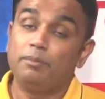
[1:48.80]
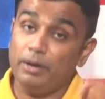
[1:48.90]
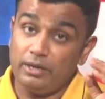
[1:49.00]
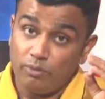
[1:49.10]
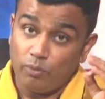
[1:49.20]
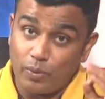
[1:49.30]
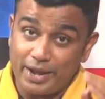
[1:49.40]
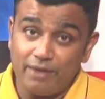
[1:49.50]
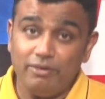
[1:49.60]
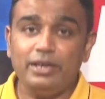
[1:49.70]
But
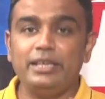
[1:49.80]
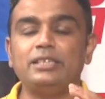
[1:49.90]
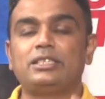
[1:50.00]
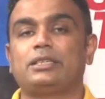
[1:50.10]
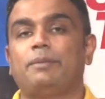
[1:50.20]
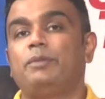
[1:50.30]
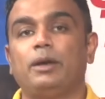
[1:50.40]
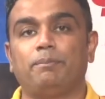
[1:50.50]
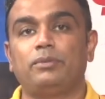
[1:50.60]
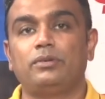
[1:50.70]
whenever he stepped
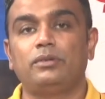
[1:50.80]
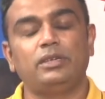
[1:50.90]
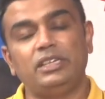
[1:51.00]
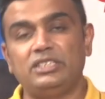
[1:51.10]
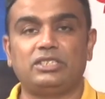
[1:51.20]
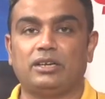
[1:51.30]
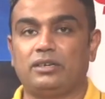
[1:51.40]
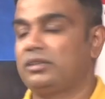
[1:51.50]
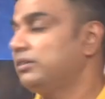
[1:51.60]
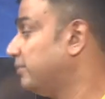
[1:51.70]
up, he's done
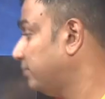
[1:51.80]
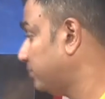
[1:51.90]
it.